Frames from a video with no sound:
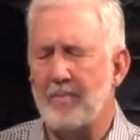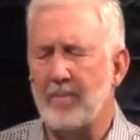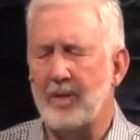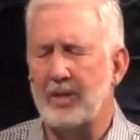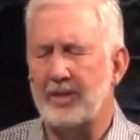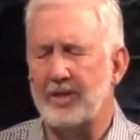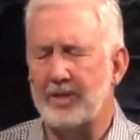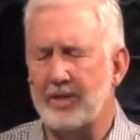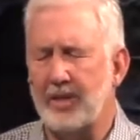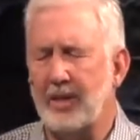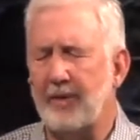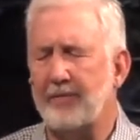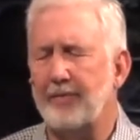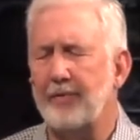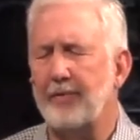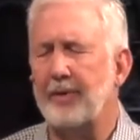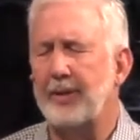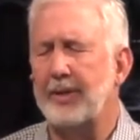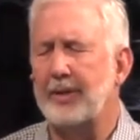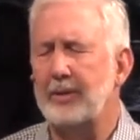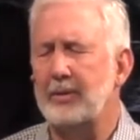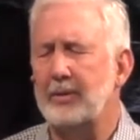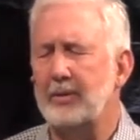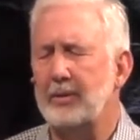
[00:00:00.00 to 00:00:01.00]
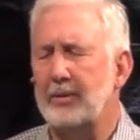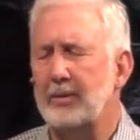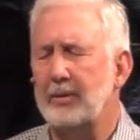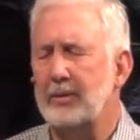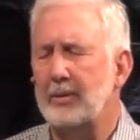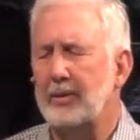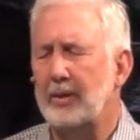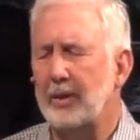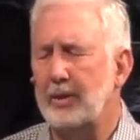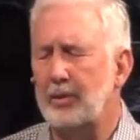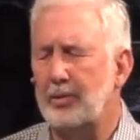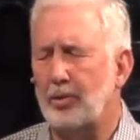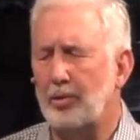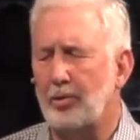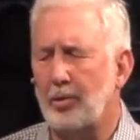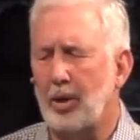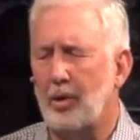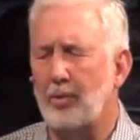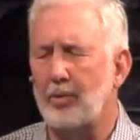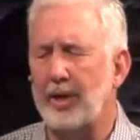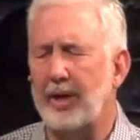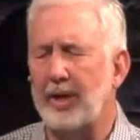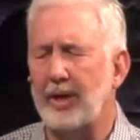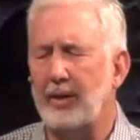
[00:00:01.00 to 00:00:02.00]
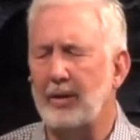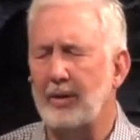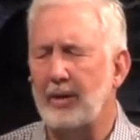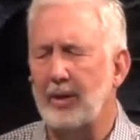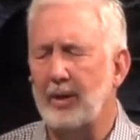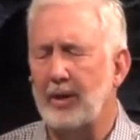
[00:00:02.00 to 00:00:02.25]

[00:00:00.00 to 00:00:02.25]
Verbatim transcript: and suffering and groaning.